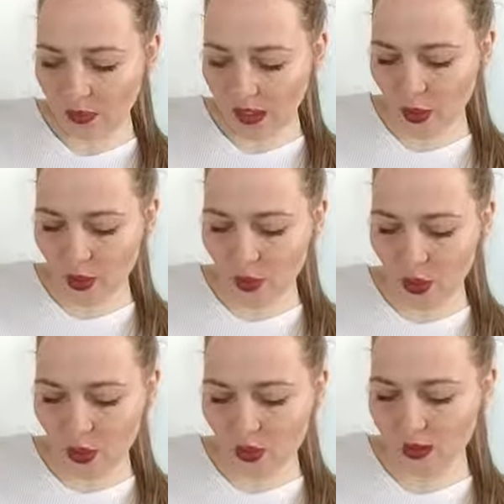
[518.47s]

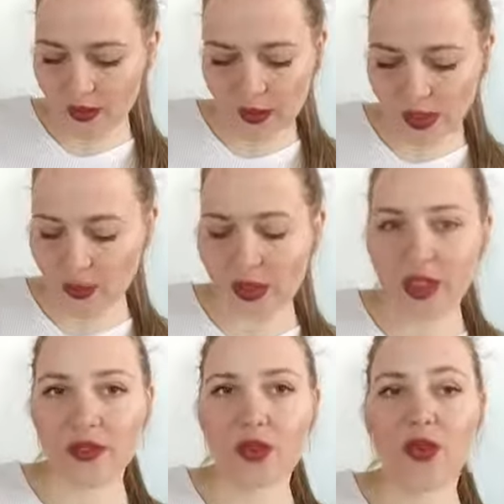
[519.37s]
Pre-op call, I will
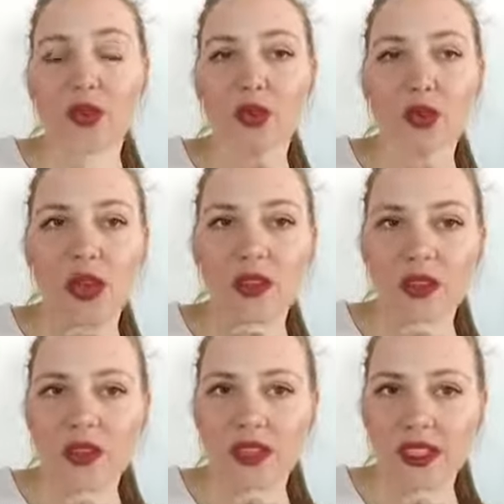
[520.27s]
give it 2
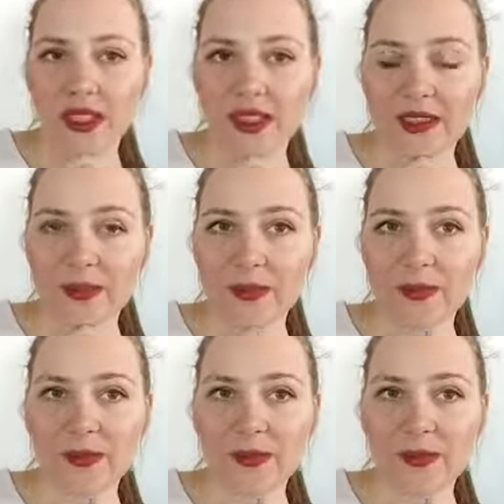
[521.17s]
out of 10.